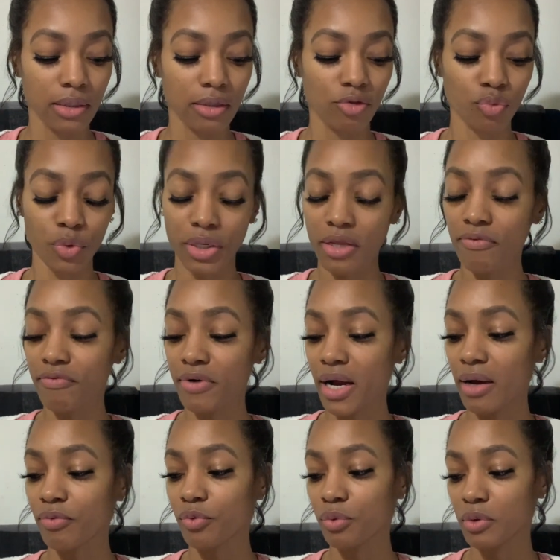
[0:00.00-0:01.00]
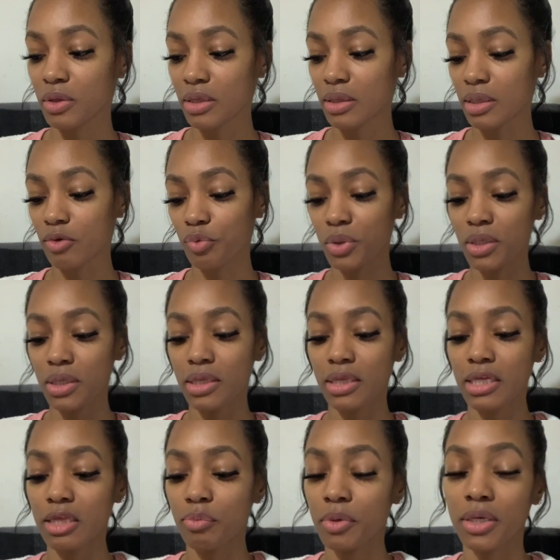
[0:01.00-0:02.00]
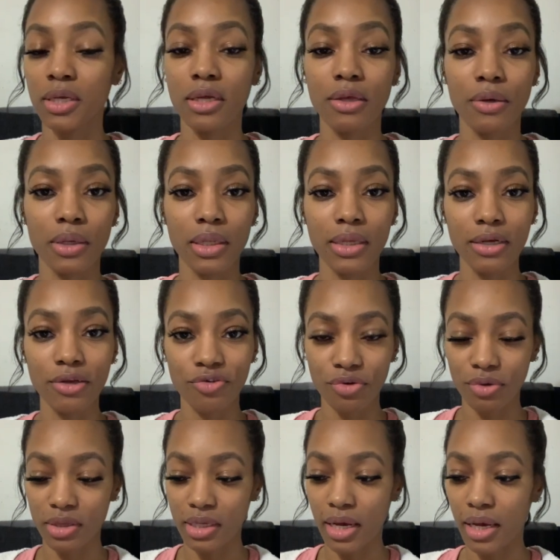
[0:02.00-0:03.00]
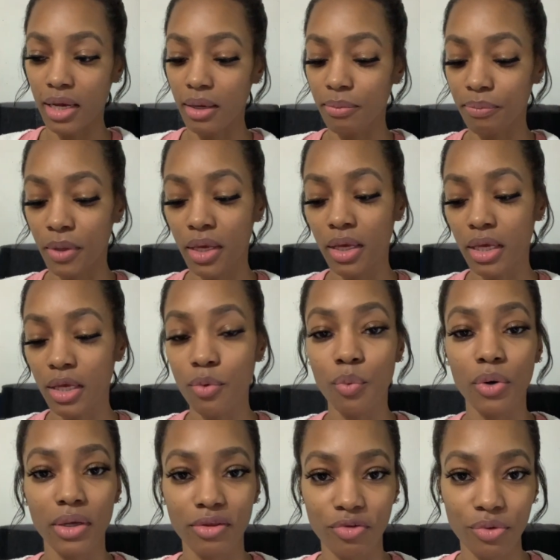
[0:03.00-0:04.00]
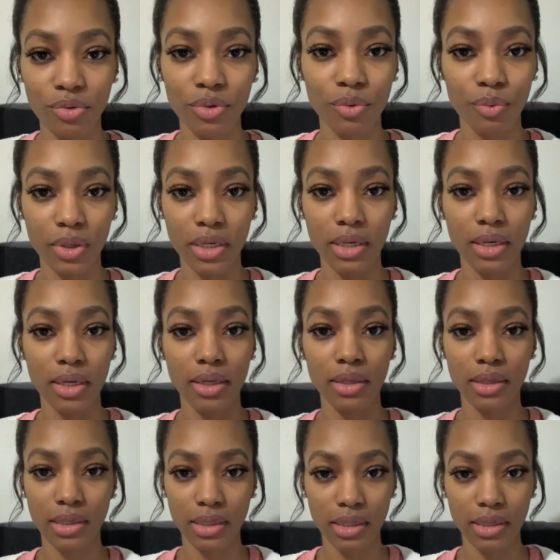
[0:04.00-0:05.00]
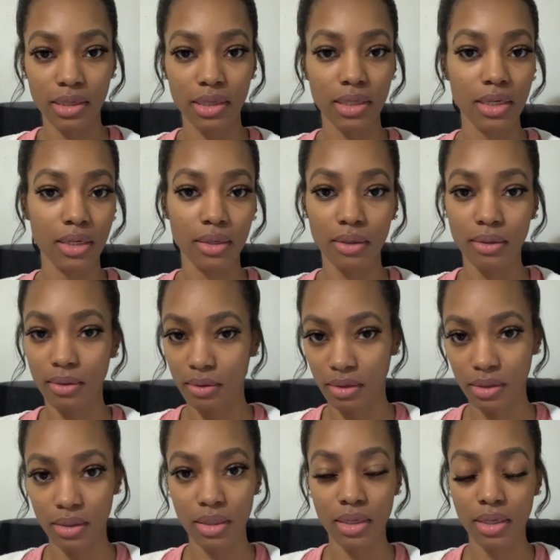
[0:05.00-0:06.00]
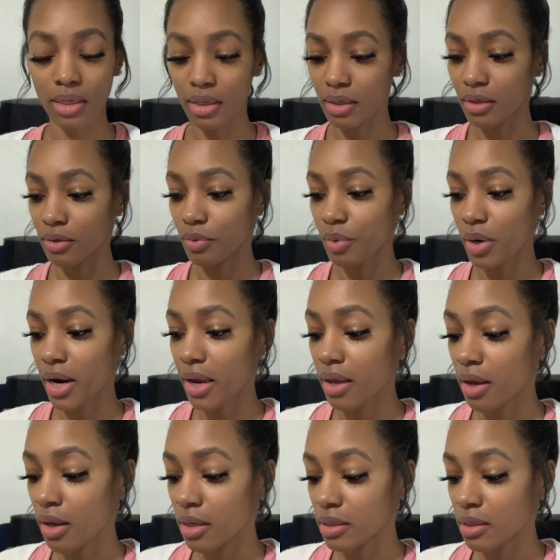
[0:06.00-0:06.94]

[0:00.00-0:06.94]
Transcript: 25 through 26, but in your leisure time, he wants you to read 16 to the end, right?